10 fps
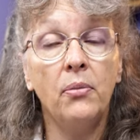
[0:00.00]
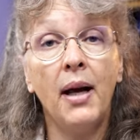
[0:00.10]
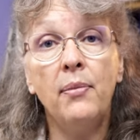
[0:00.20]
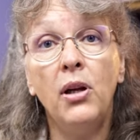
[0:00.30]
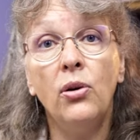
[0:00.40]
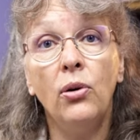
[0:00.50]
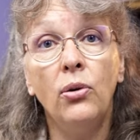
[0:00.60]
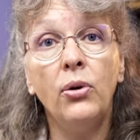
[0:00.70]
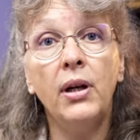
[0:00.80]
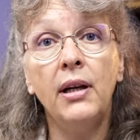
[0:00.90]
Maybe you're
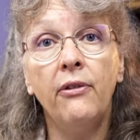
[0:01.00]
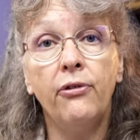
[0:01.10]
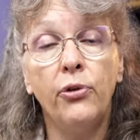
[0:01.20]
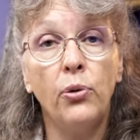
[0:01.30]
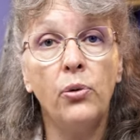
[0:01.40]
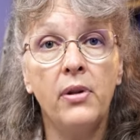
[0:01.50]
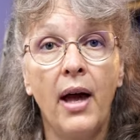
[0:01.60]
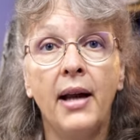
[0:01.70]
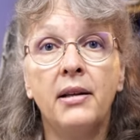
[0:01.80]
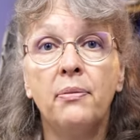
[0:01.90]
looking for
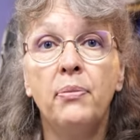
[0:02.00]
that